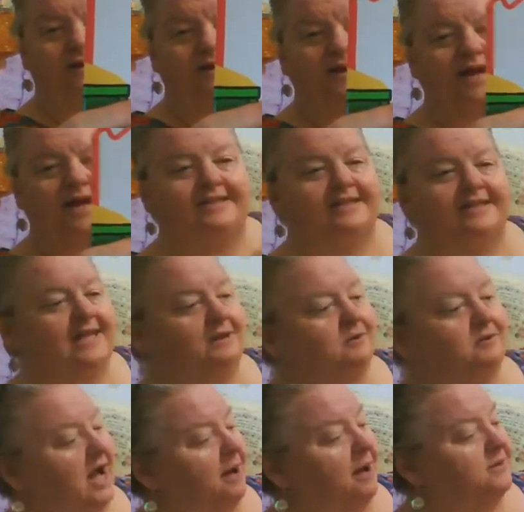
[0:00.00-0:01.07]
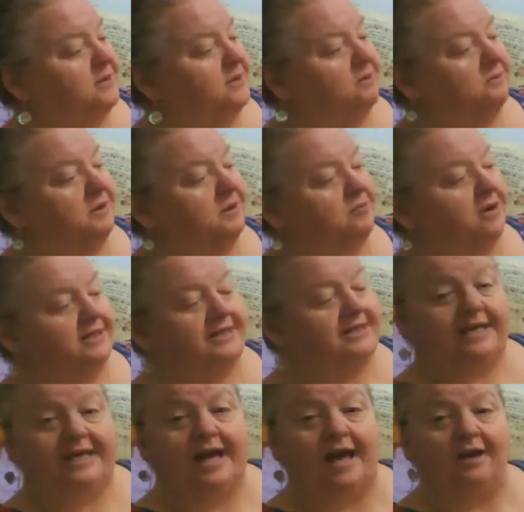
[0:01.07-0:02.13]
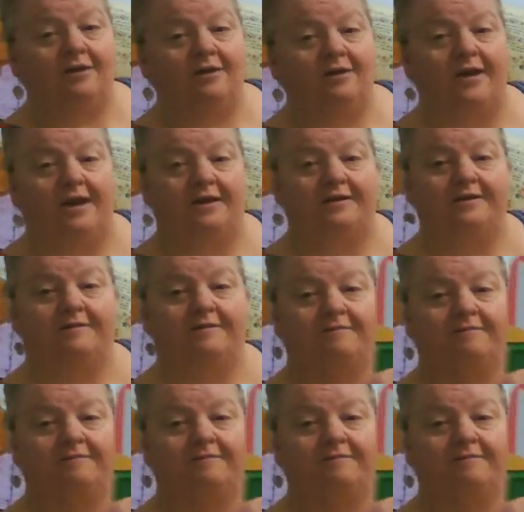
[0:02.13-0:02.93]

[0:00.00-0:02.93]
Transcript: Let's see what happens when we press the yellow one.